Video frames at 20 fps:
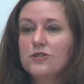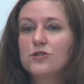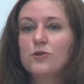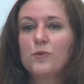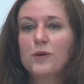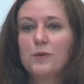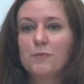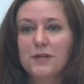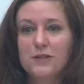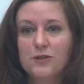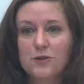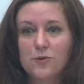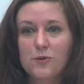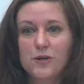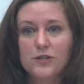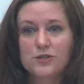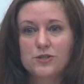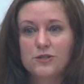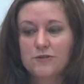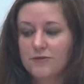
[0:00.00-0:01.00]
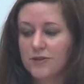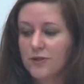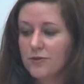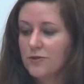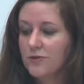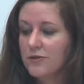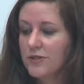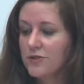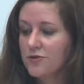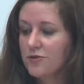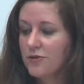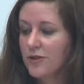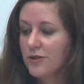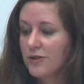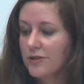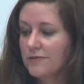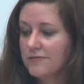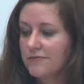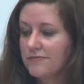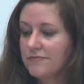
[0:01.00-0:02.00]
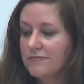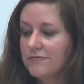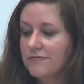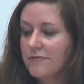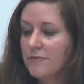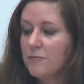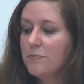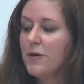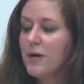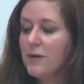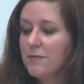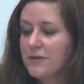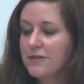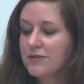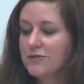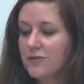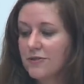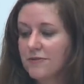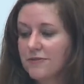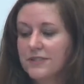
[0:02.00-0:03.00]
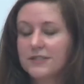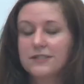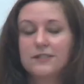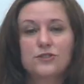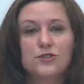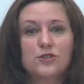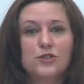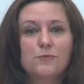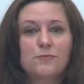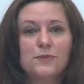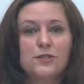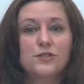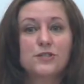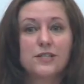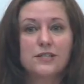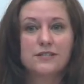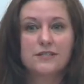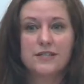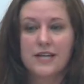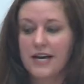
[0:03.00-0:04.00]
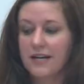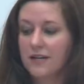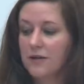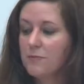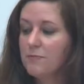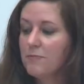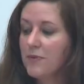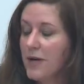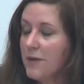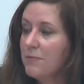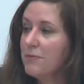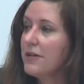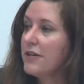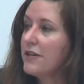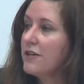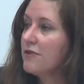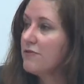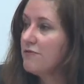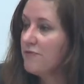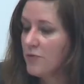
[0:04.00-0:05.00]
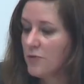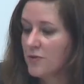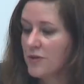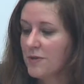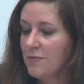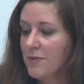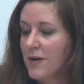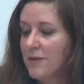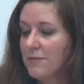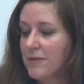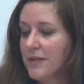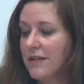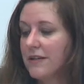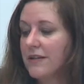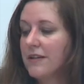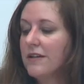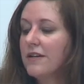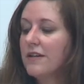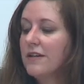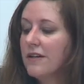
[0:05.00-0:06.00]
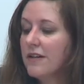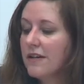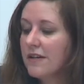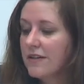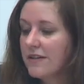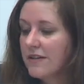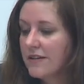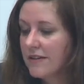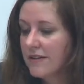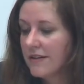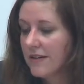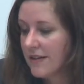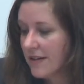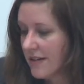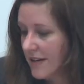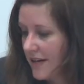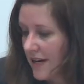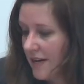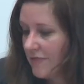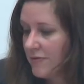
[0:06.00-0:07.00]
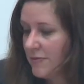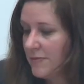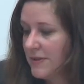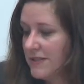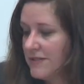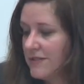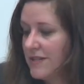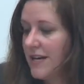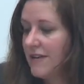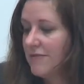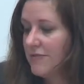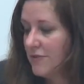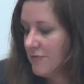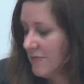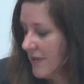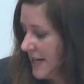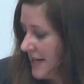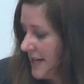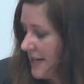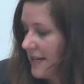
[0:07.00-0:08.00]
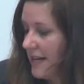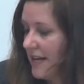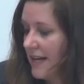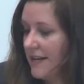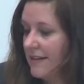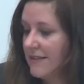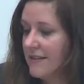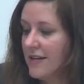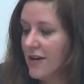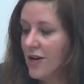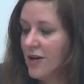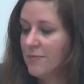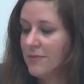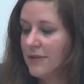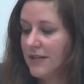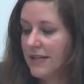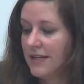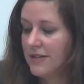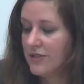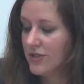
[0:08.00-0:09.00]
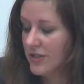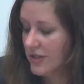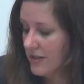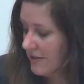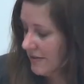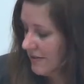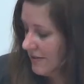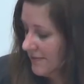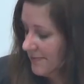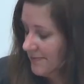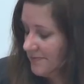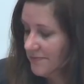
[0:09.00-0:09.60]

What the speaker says: So what about the question of local control? Public services should be just that, public for the public. Governments have the right and the obligation